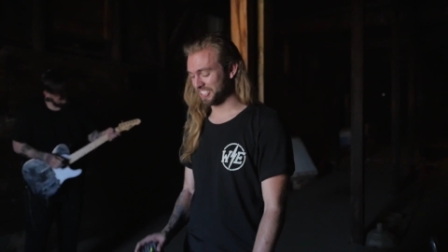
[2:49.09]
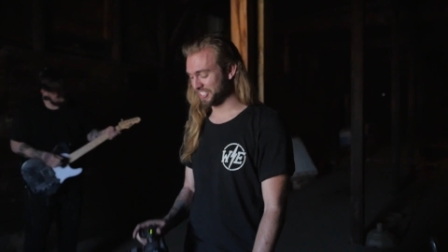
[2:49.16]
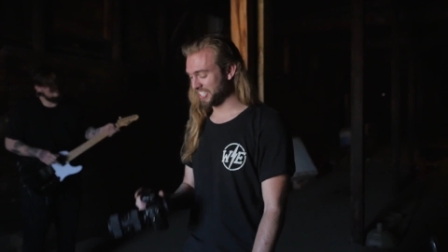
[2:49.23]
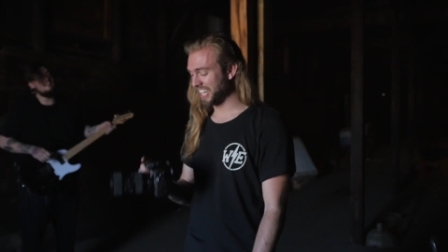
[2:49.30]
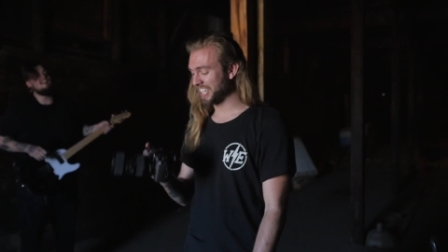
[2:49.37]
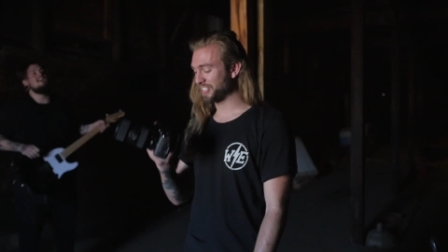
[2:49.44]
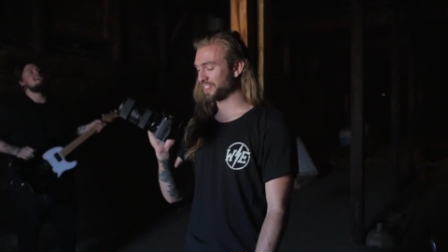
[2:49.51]
The
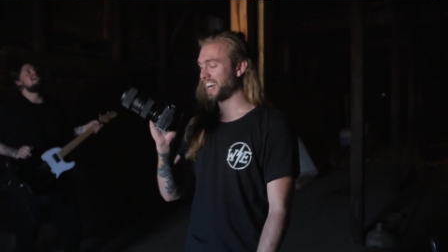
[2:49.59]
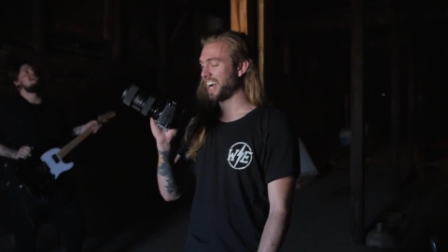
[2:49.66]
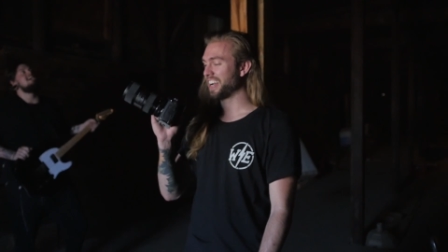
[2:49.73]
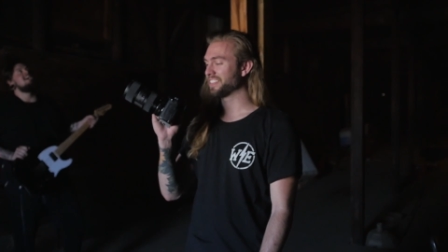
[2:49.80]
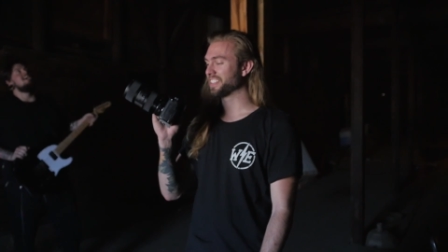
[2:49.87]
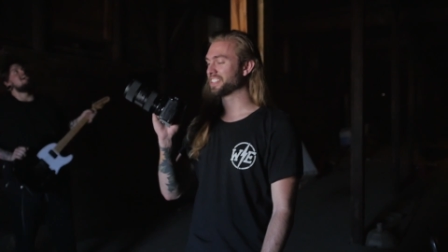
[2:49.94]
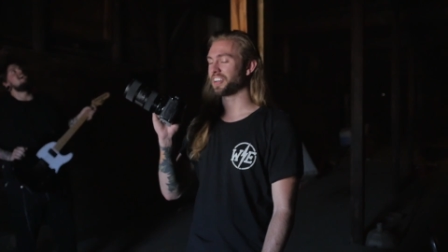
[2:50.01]
G H
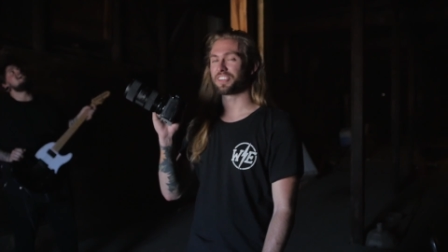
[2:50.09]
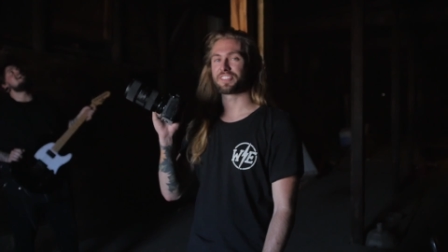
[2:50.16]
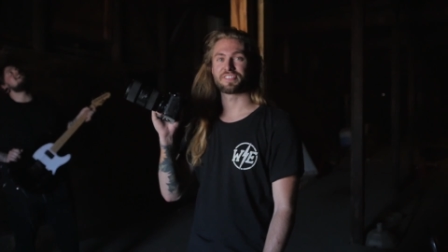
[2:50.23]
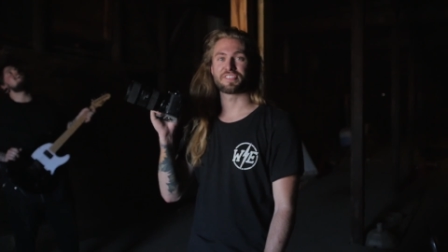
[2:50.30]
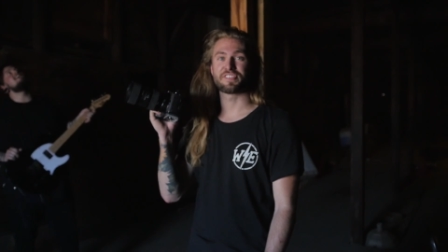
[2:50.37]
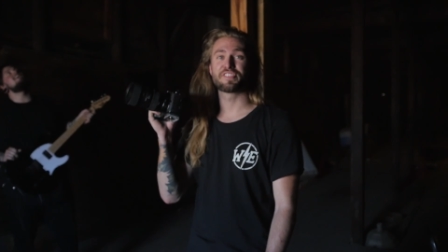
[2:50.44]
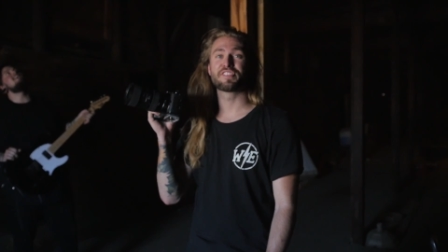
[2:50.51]
five is
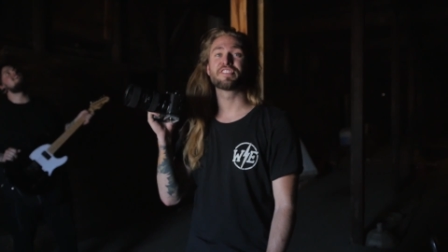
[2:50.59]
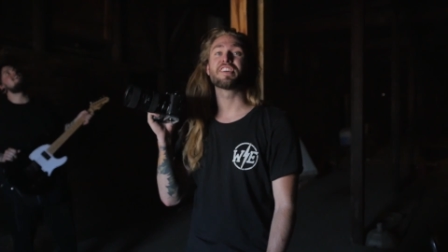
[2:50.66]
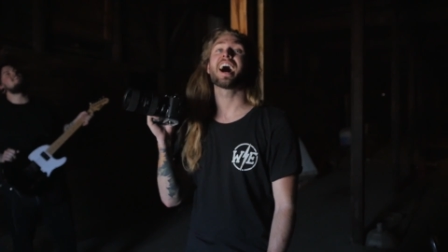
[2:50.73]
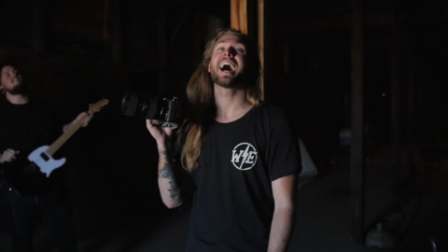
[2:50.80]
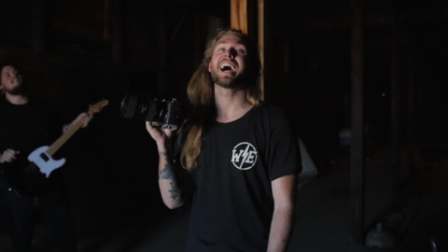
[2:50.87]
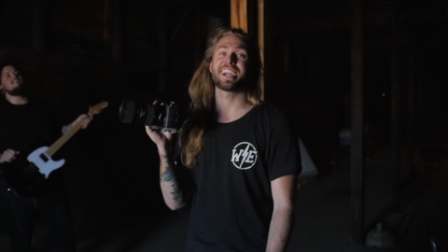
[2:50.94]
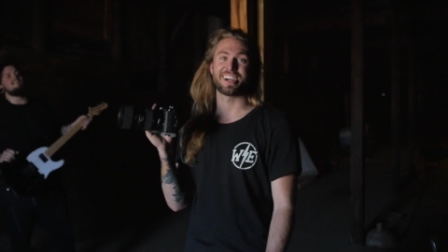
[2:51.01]
on
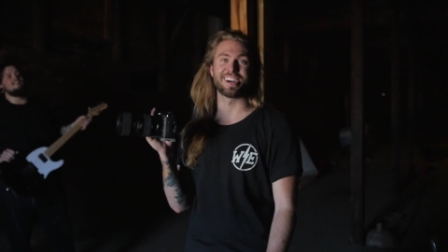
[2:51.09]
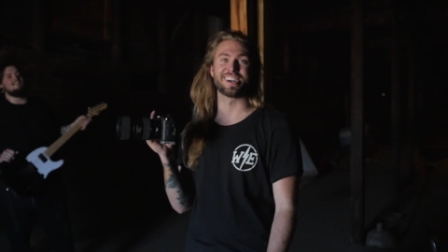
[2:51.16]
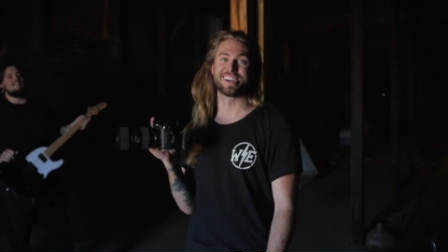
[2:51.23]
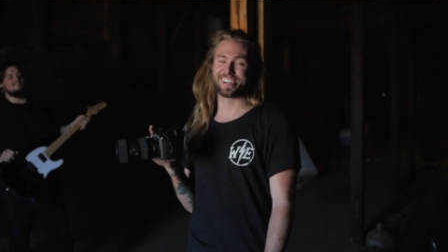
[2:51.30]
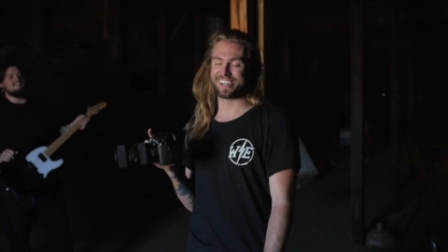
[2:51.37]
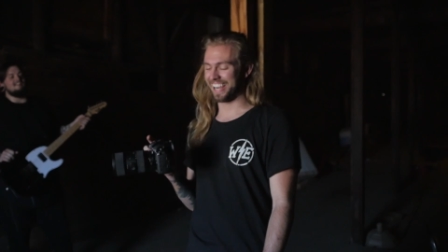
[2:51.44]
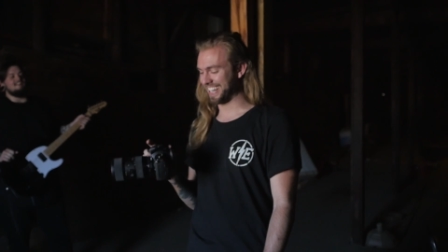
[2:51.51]

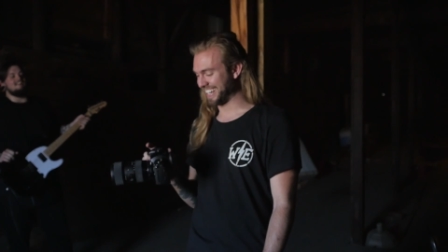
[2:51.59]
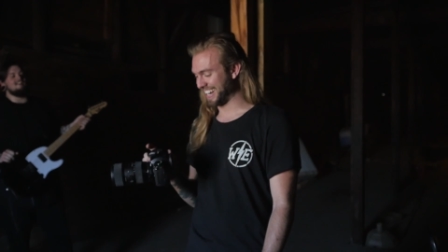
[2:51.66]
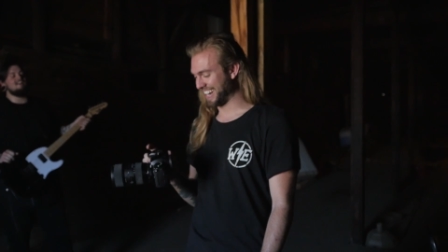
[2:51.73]
fire right